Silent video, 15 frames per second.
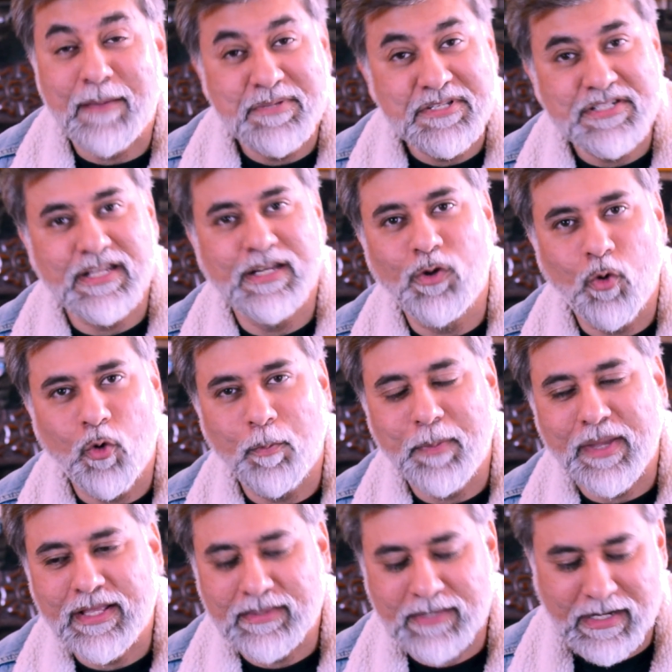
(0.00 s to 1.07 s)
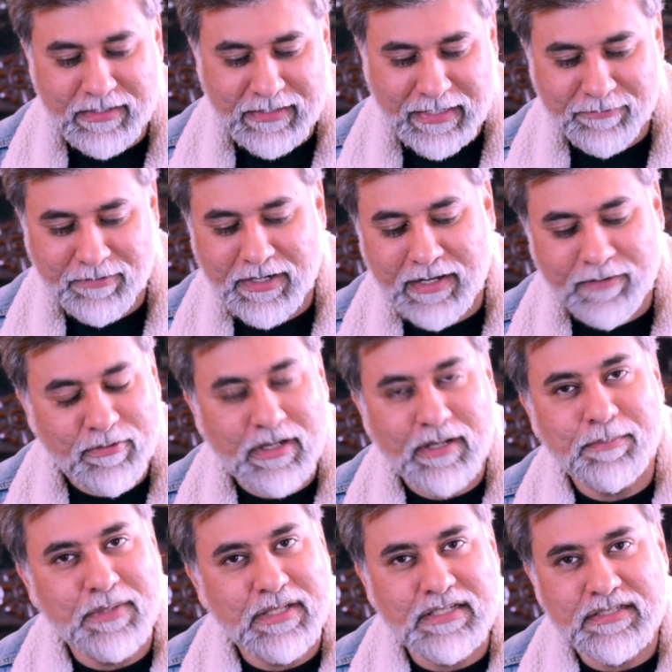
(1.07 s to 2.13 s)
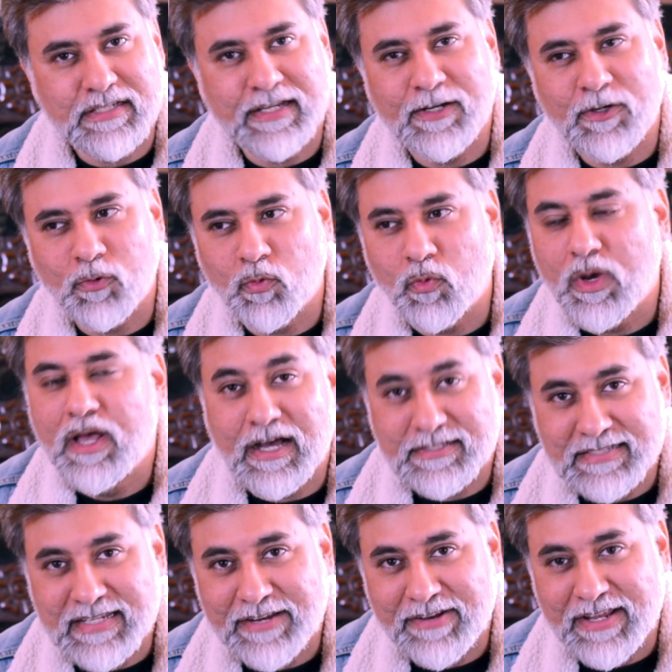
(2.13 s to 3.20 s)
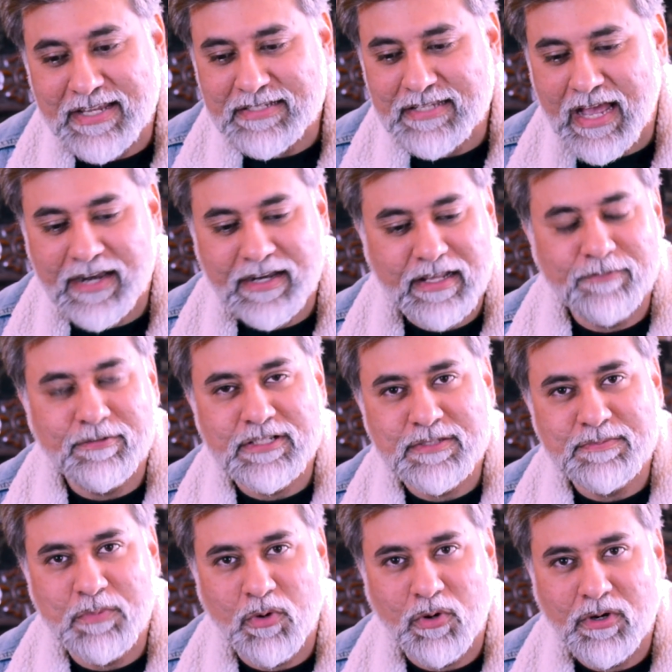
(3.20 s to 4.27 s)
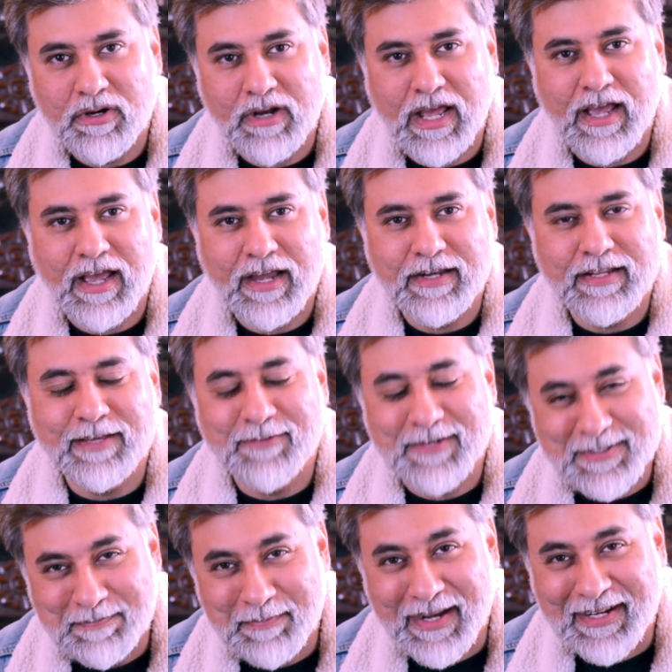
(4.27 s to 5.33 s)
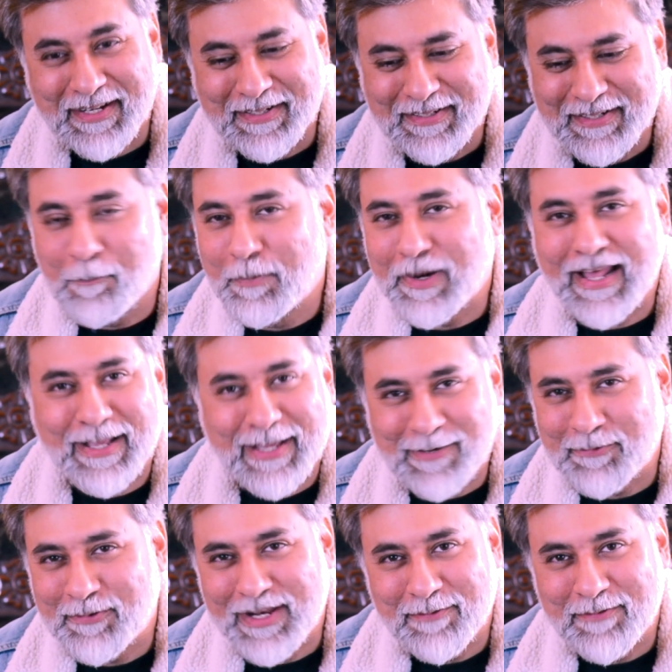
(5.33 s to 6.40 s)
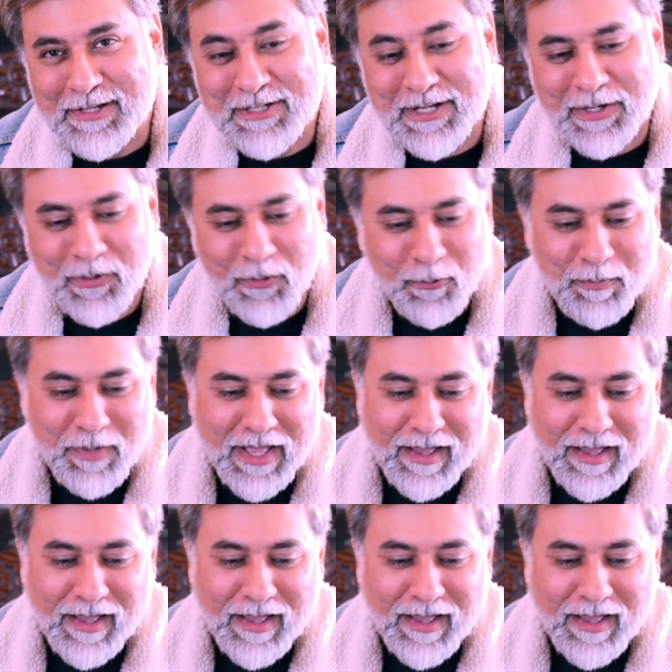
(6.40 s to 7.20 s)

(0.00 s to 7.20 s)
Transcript: I'm still hoping that they will develop this into a series and give us more and give us better, but I can only wish and hope.